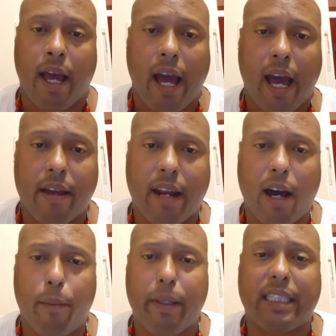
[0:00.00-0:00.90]
Had
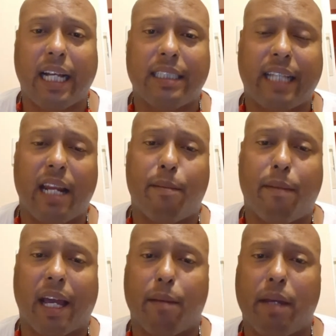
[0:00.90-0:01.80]
LBJ stayed in
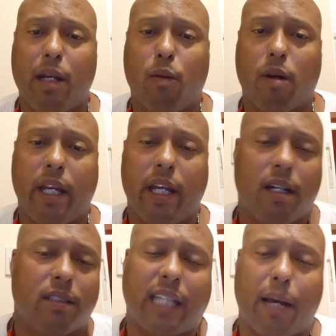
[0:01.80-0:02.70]
Miami, he
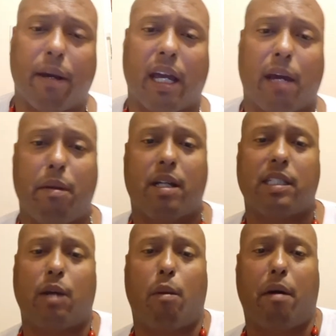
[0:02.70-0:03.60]
couldn't stay in Miami because
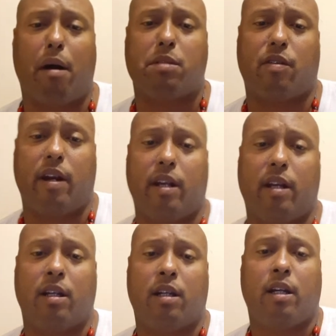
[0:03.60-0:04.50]
they were bums already.
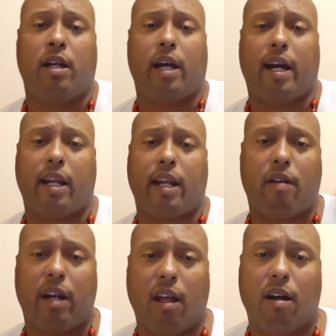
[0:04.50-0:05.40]
And they
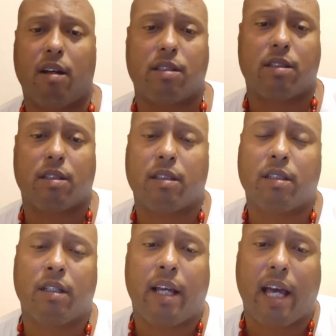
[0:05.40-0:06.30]
already lost.
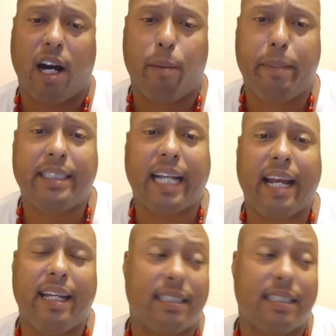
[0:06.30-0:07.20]
LBJ
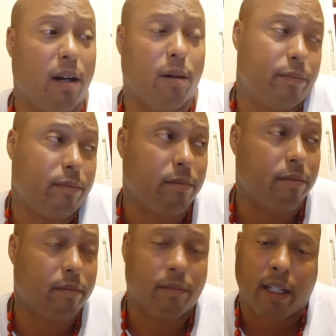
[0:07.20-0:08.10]
needs help.
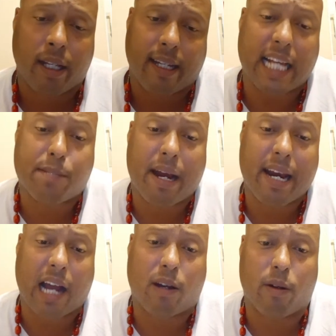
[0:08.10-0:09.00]
And that's my
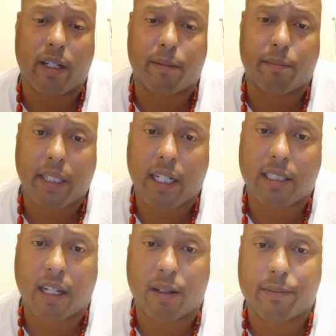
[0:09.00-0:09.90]
knock on him. He needs
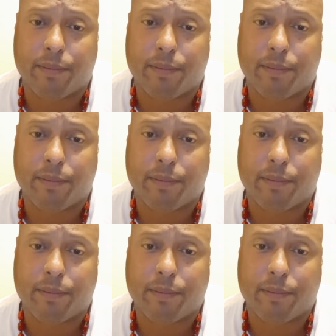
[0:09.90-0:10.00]
help.